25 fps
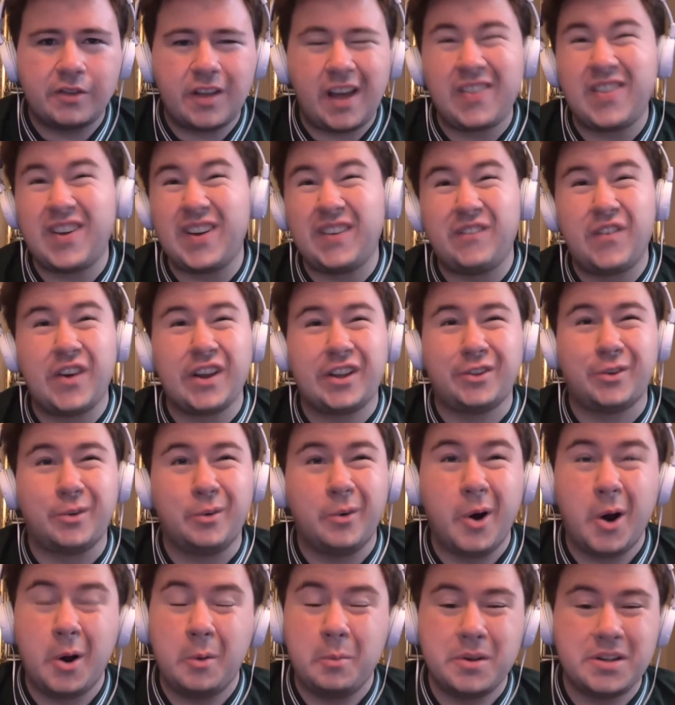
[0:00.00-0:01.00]
I think Victor
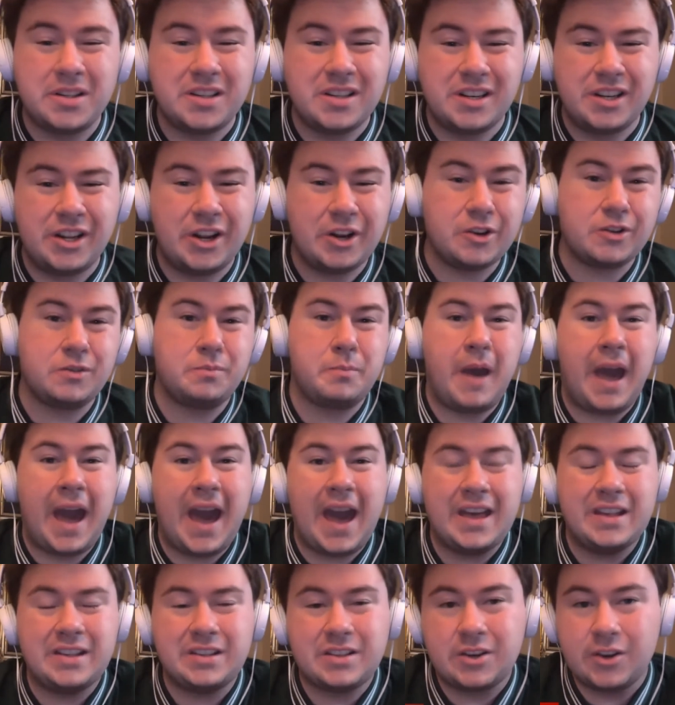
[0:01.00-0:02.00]
Robles in years
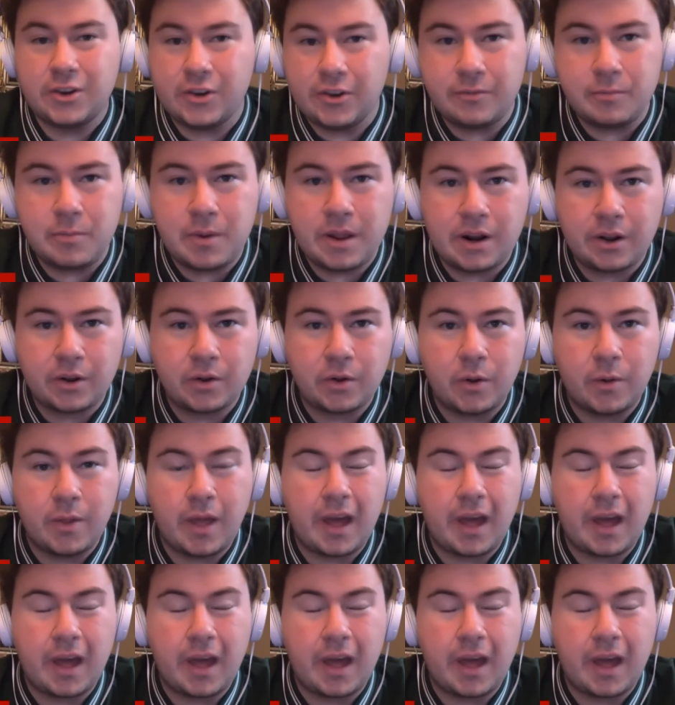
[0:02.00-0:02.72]
past could have been a goal.